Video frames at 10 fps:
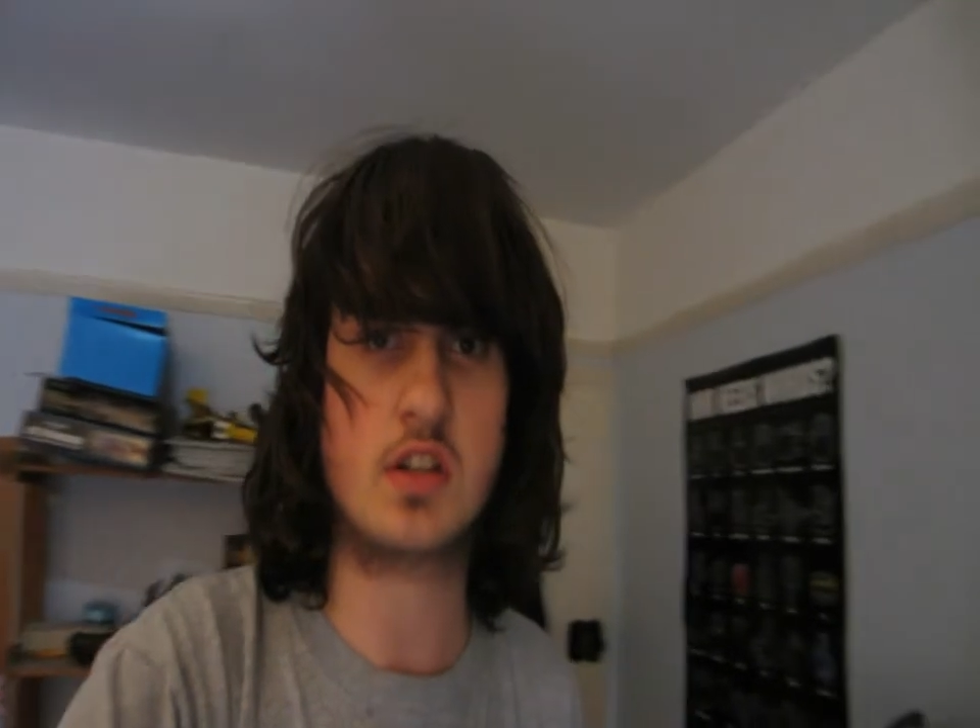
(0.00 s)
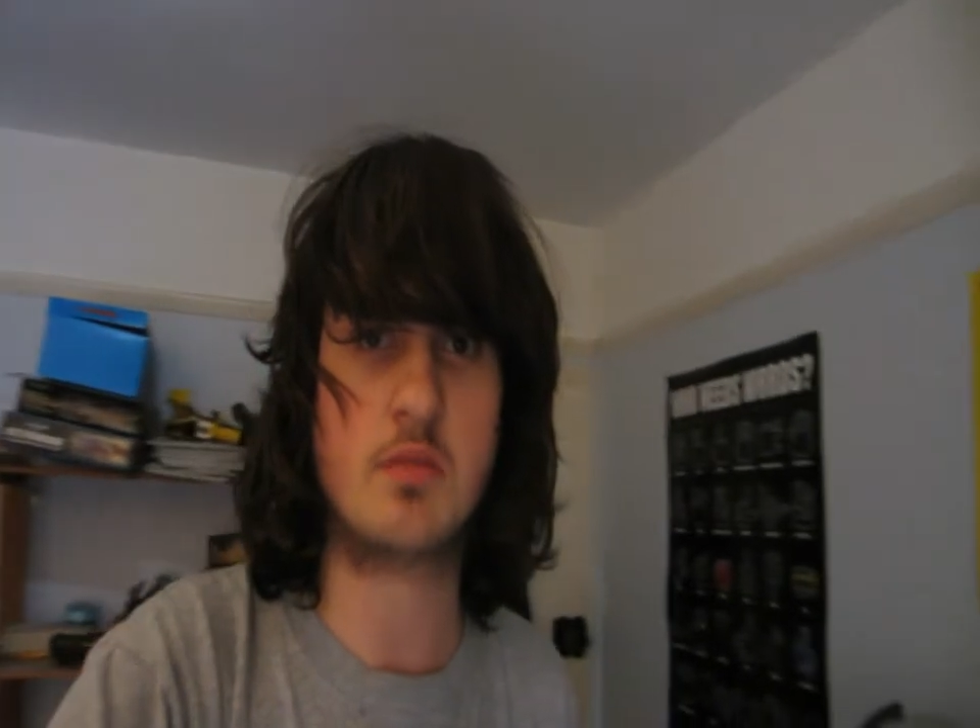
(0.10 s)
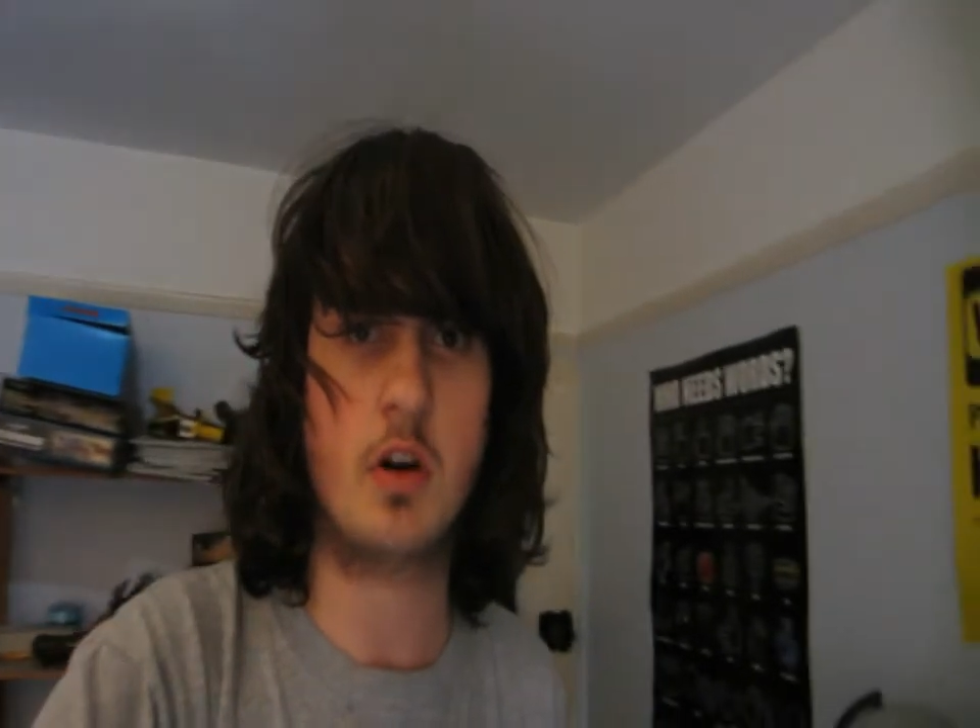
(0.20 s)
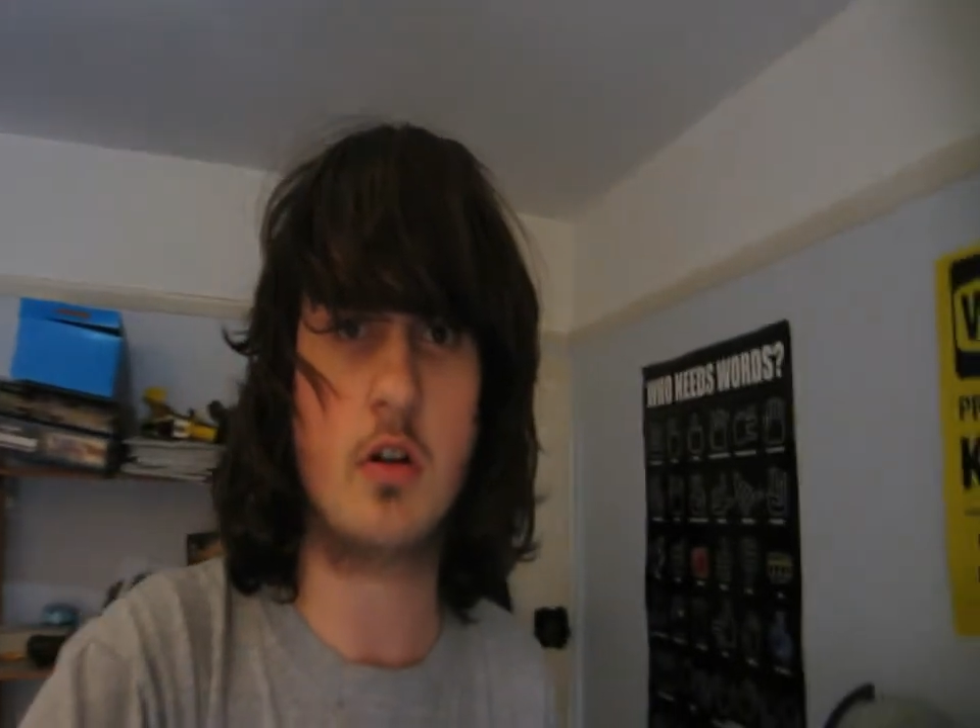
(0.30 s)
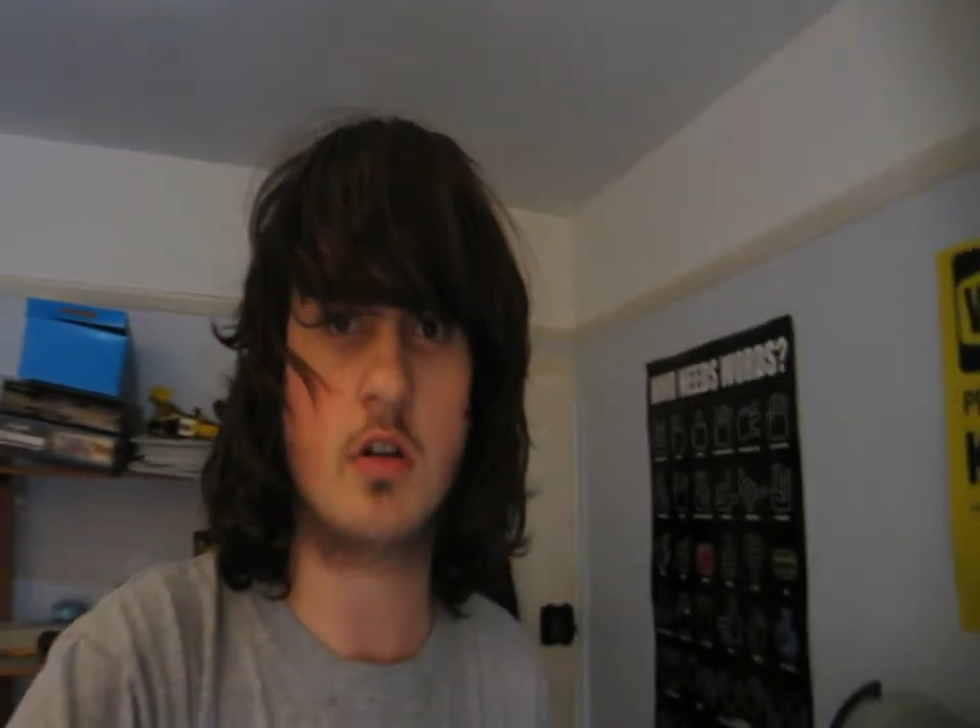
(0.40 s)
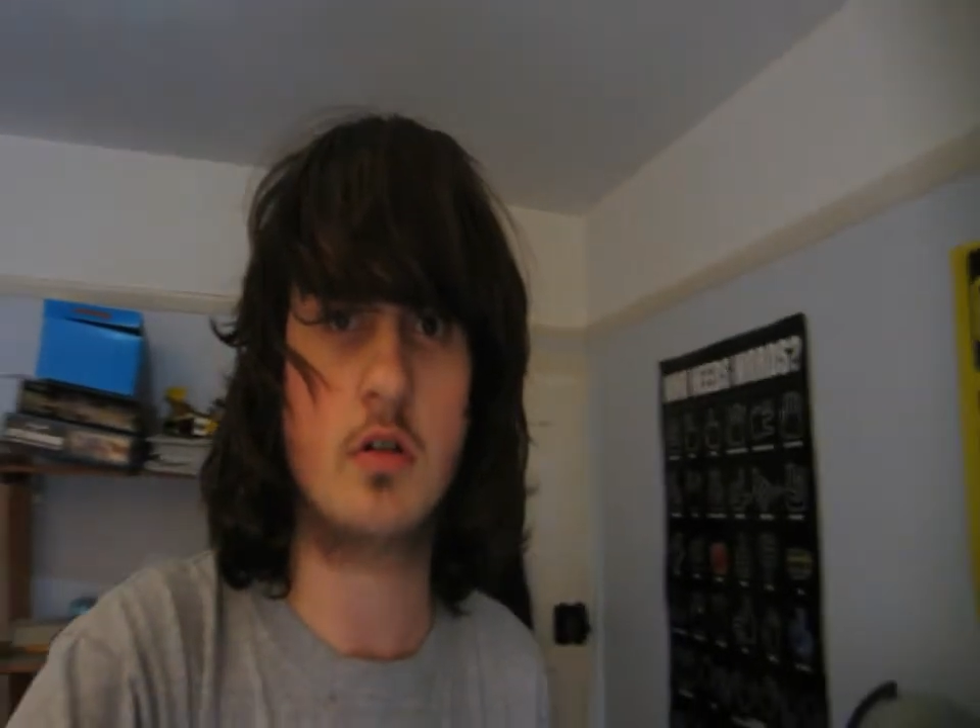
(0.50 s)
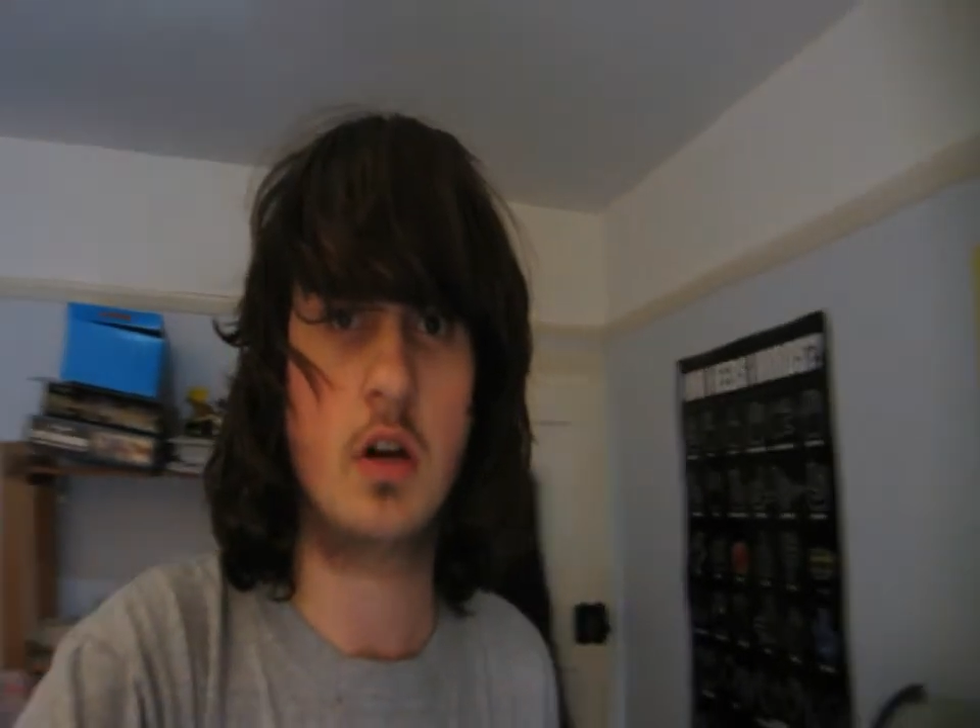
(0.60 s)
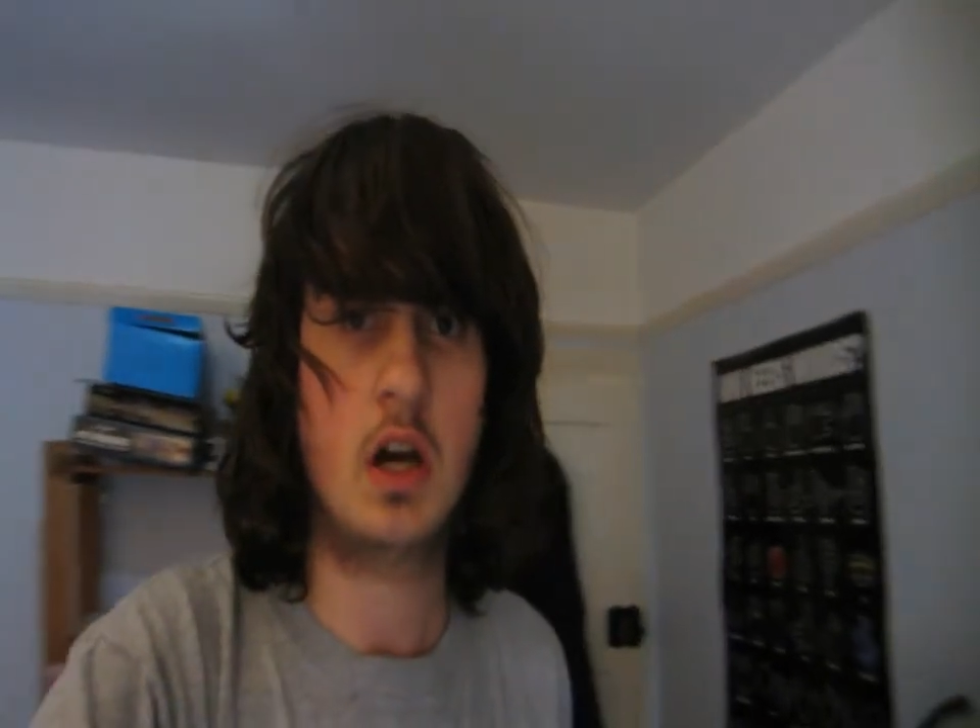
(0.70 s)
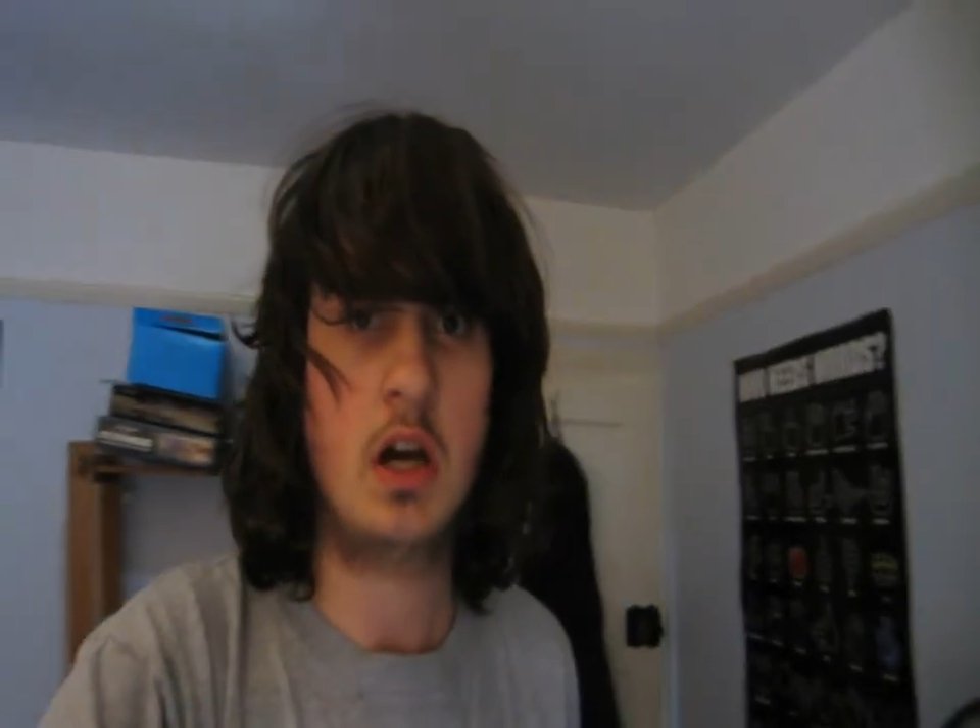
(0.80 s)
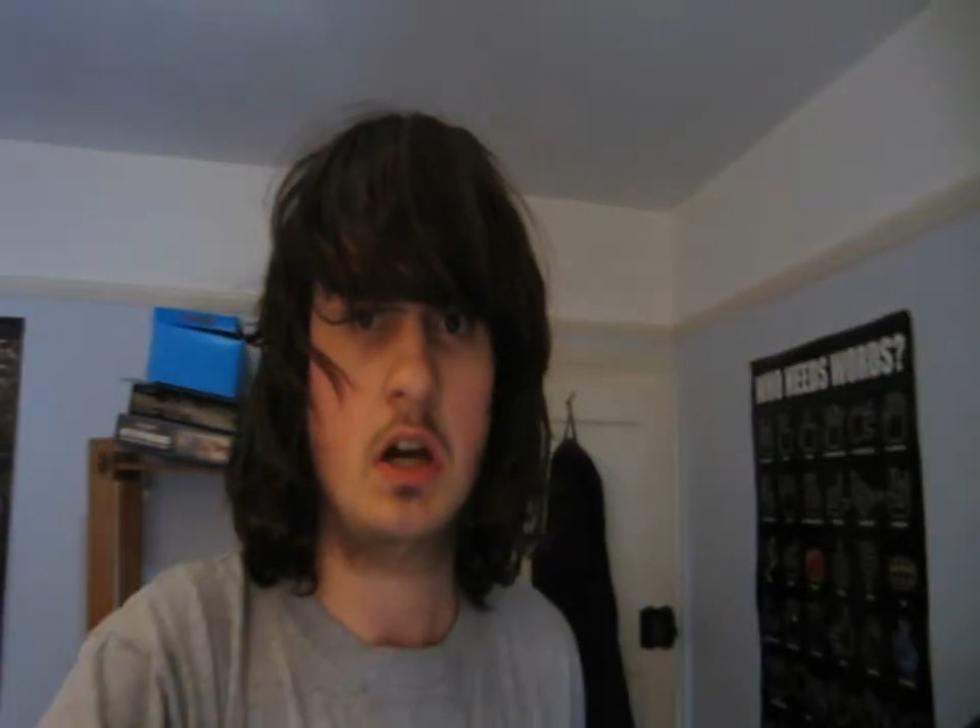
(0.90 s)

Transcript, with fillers: done tomorrow.